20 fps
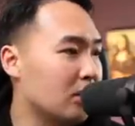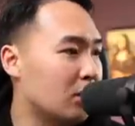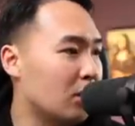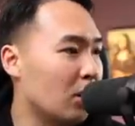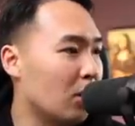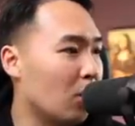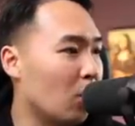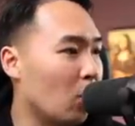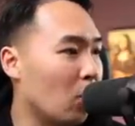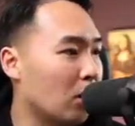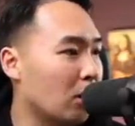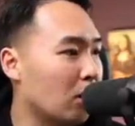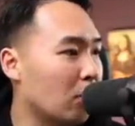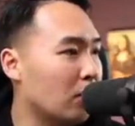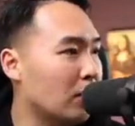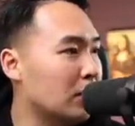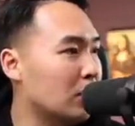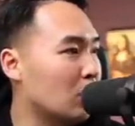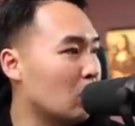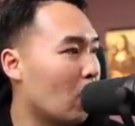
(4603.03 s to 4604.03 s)
So one of the
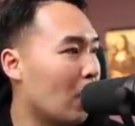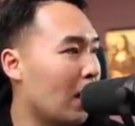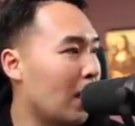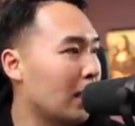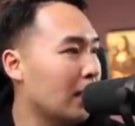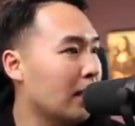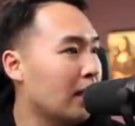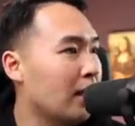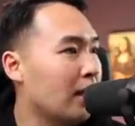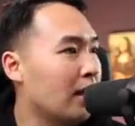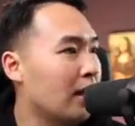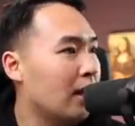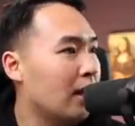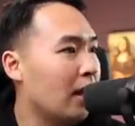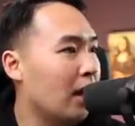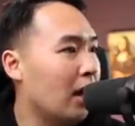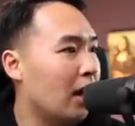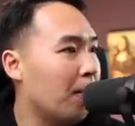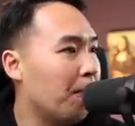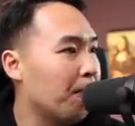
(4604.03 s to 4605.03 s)
reasons why
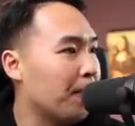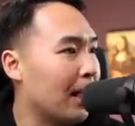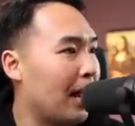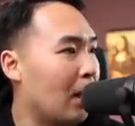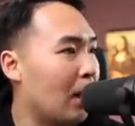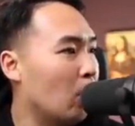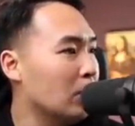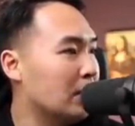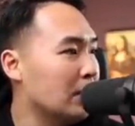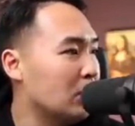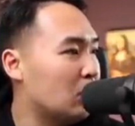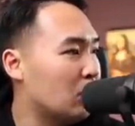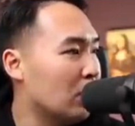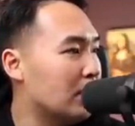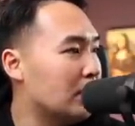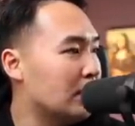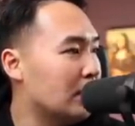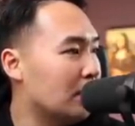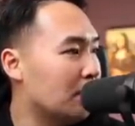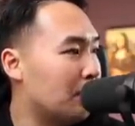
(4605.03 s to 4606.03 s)
um, I was
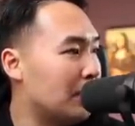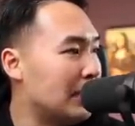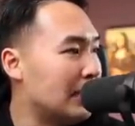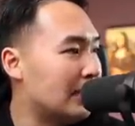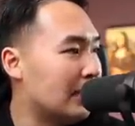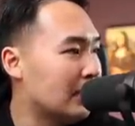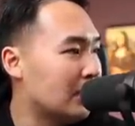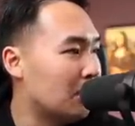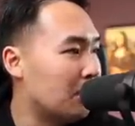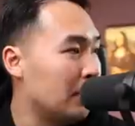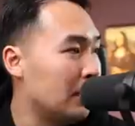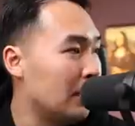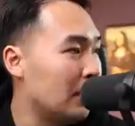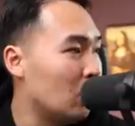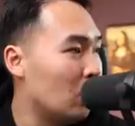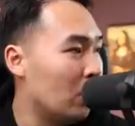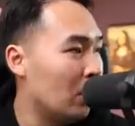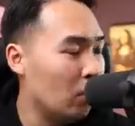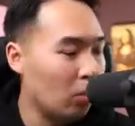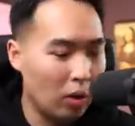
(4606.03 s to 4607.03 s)
interested in PSEC to
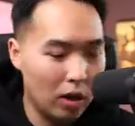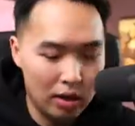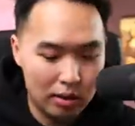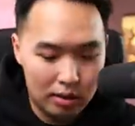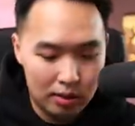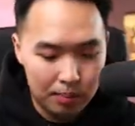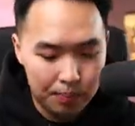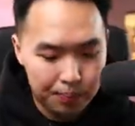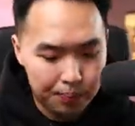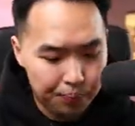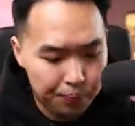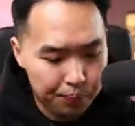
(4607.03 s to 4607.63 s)
begin with was